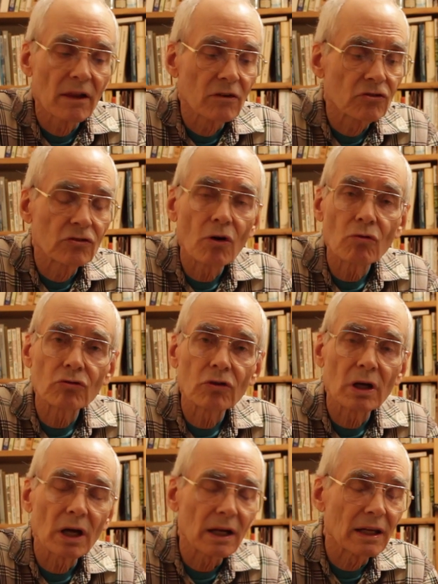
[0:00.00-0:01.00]

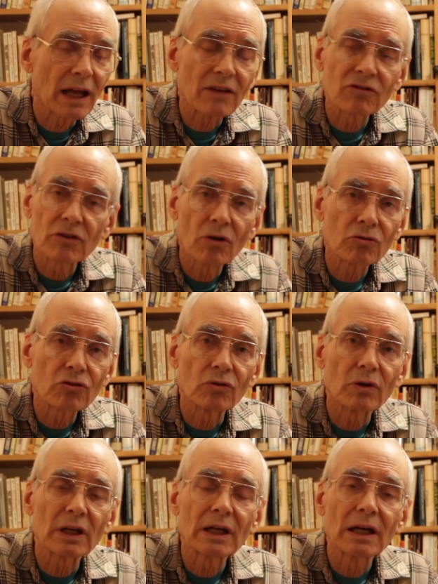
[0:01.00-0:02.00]

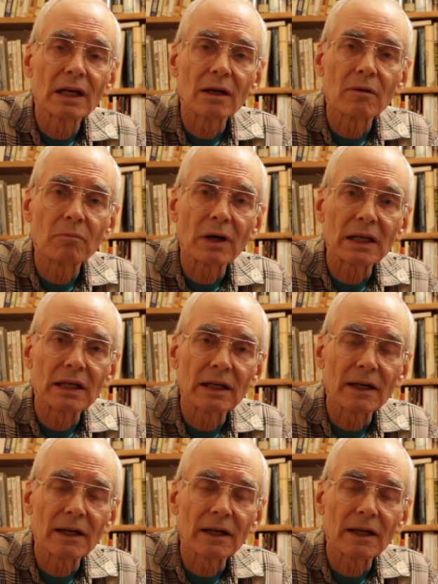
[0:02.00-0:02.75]
snowshoeing, but